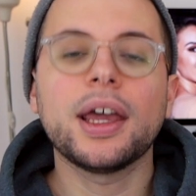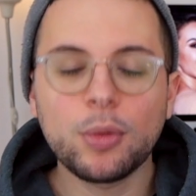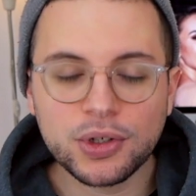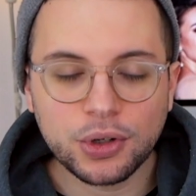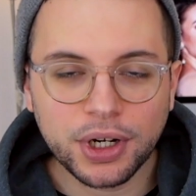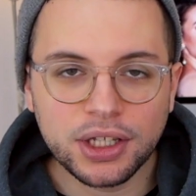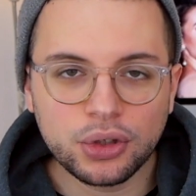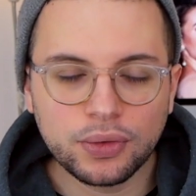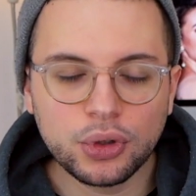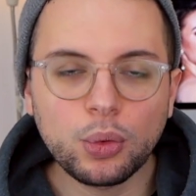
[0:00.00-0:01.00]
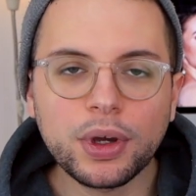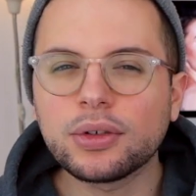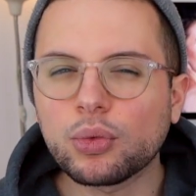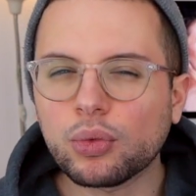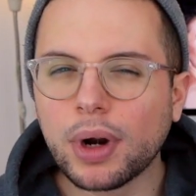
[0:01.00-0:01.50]
It was her interview
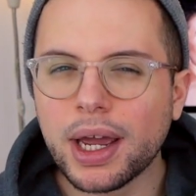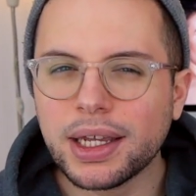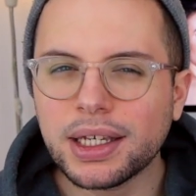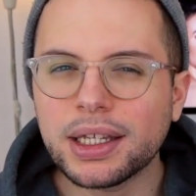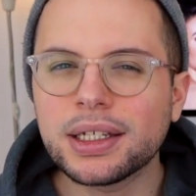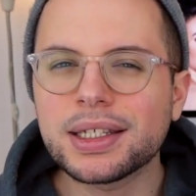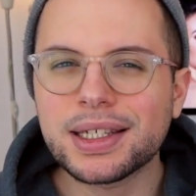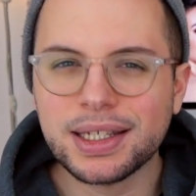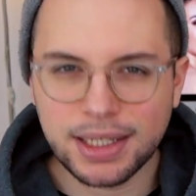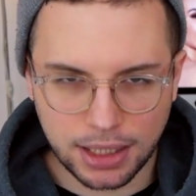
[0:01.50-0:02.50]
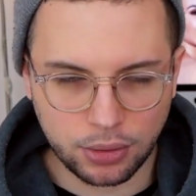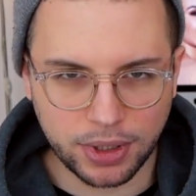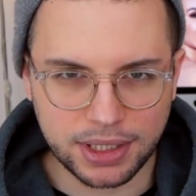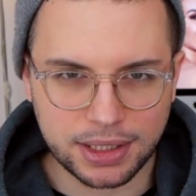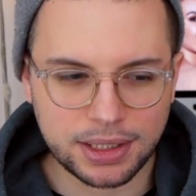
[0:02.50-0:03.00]
with Ryan
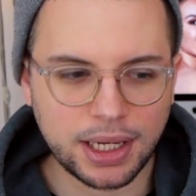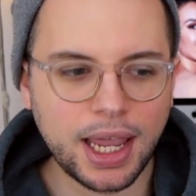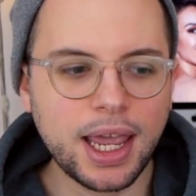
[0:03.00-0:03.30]
Seacrest.